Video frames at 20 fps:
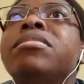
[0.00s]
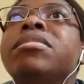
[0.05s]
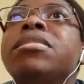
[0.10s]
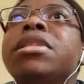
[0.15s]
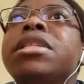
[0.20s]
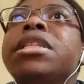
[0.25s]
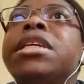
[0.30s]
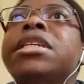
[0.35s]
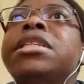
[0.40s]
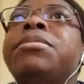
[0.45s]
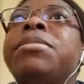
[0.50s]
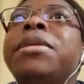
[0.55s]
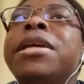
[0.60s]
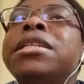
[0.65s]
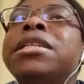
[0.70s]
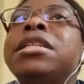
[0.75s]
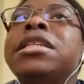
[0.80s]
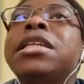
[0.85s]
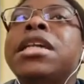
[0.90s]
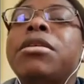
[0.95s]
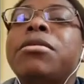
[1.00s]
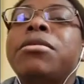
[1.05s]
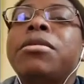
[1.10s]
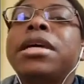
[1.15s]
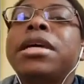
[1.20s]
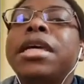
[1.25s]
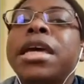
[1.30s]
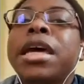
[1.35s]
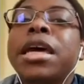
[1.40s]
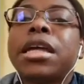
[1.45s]
there's places that will
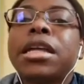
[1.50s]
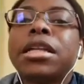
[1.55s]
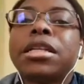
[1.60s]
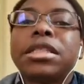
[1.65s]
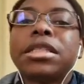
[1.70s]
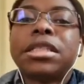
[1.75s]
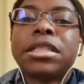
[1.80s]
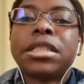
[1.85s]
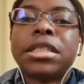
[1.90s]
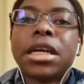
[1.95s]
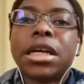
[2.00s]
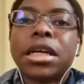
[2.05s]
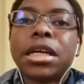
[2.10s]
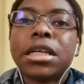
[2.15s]
get stuck